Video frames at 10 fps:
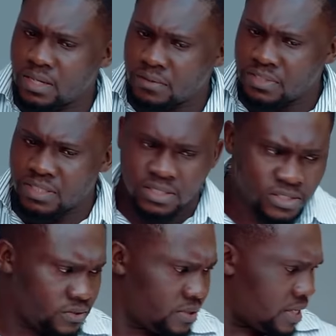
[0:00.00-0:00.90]
If she's
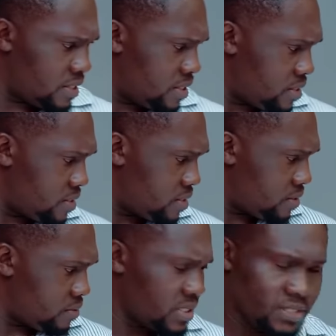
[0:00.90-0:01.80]
still like
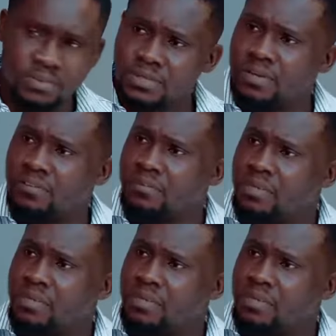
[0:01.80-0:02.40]
this, which means we'll